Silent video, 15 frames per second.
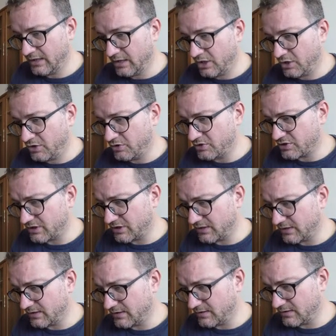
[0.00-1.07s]

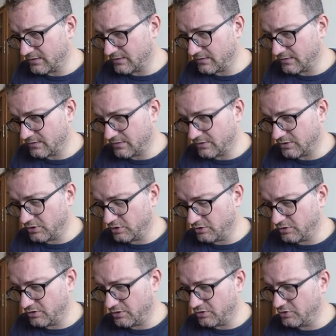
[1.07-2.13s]
Usually, you
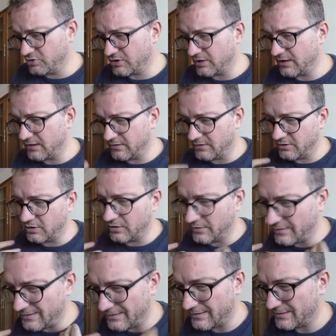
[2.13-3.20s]
know,
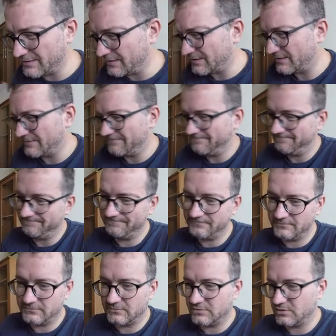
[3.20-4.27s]
there's just
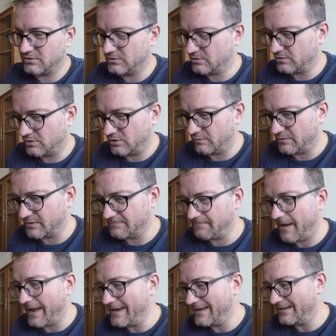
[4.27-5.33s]
too much
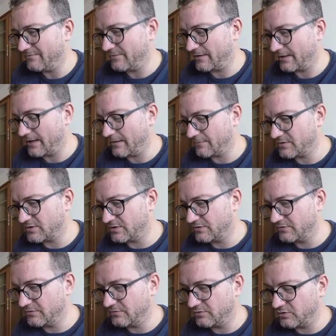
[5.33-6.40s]
pain when it comes
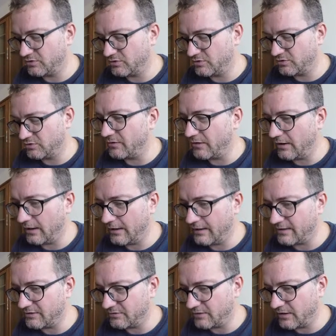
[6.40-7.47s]
to doing
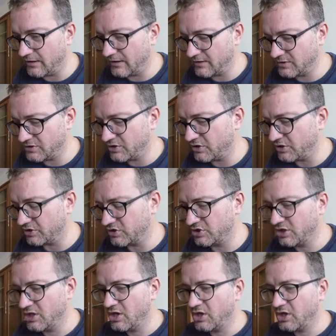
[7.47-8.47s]
another search.